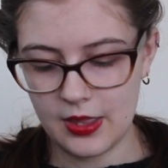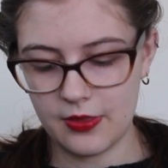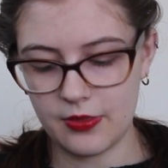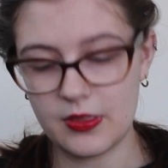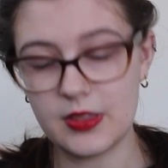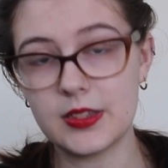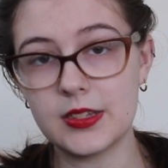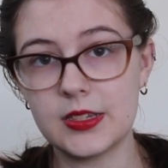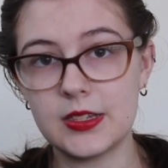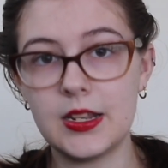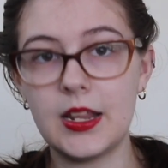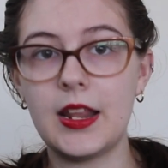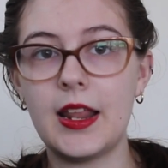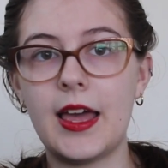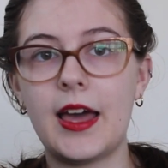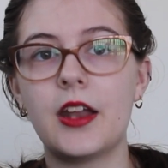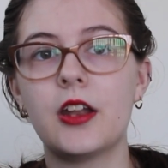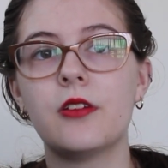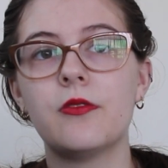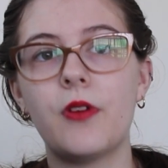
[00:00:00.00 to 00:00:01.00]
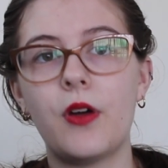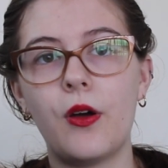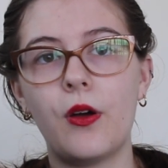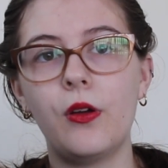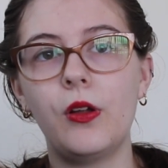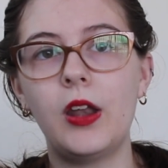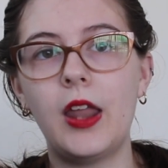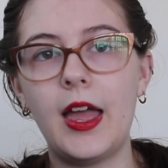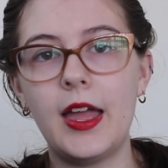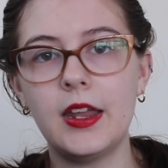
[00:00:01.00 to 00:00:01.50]
This is knit out of
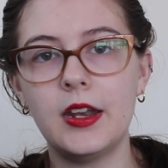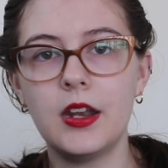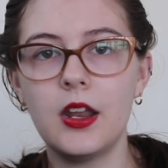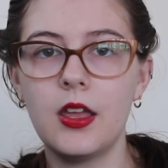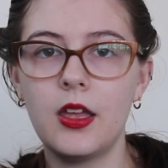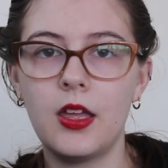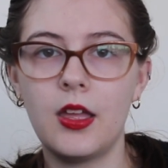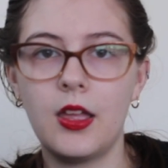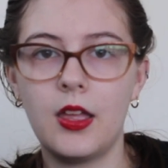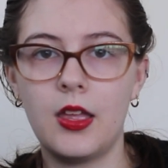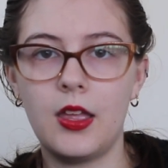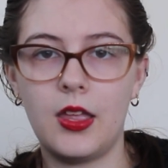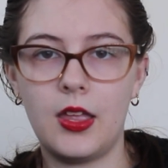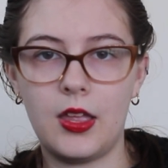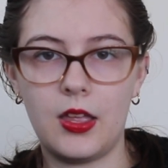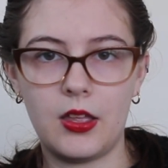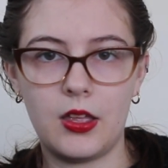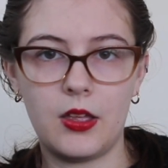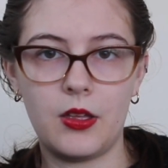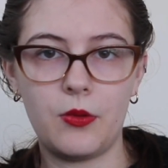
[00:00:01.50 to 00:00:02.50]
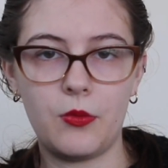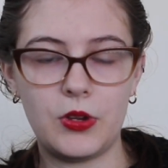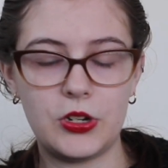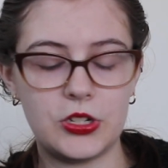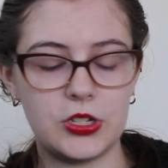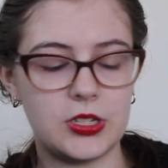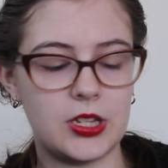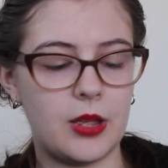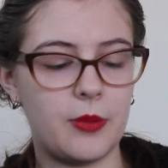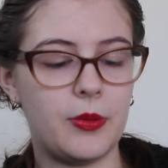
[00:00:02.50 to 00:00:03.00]
Olan,
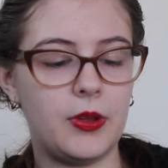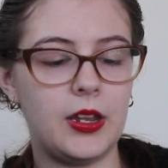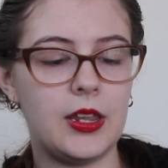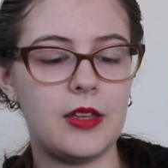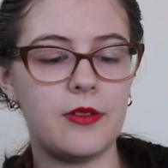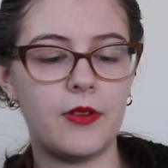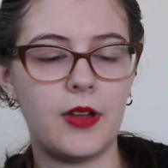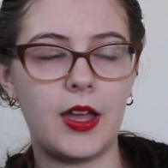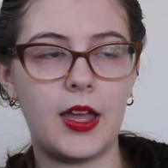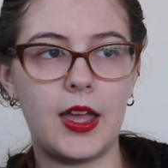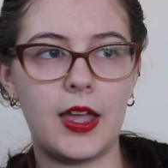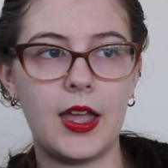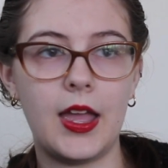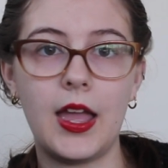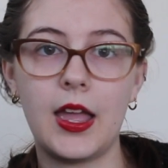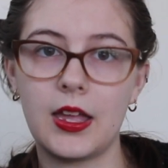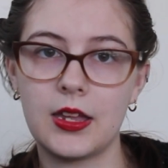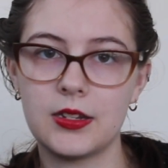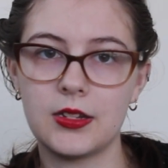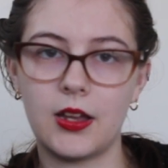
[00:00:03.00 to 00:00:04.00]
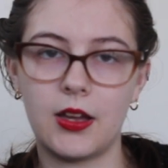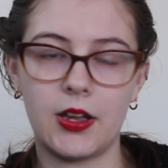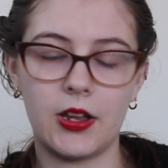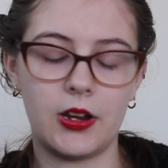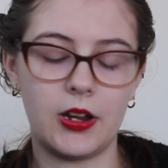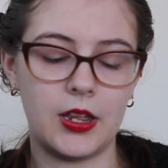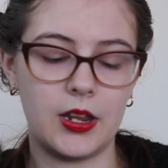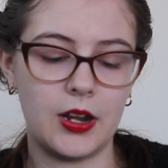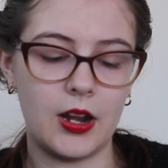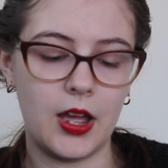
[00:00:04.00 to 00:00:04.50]
which is, I believe, a hand
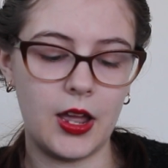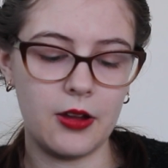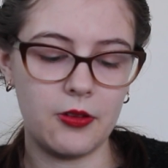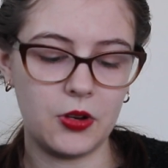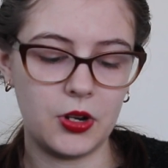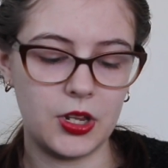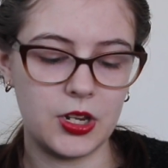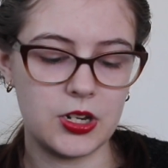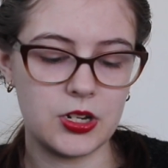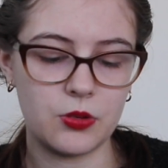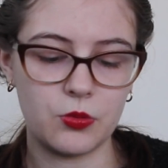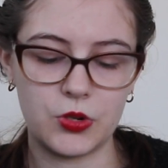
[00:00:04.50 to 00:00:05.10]
dyer in Ireland,